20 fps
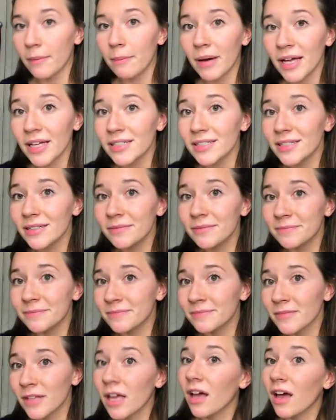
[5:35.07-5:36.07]
butt
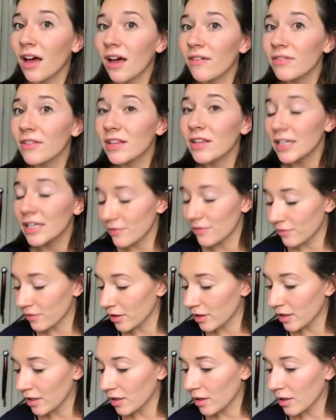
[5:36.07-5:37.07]
of the
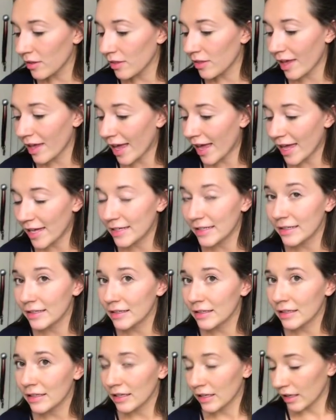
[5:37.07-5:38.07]
leaf, the head.
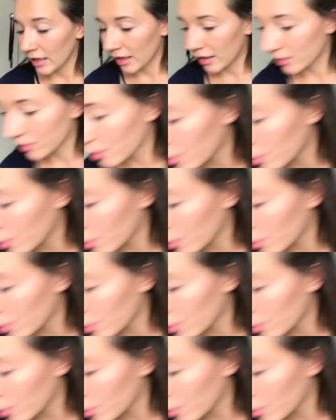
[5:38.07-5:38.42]
I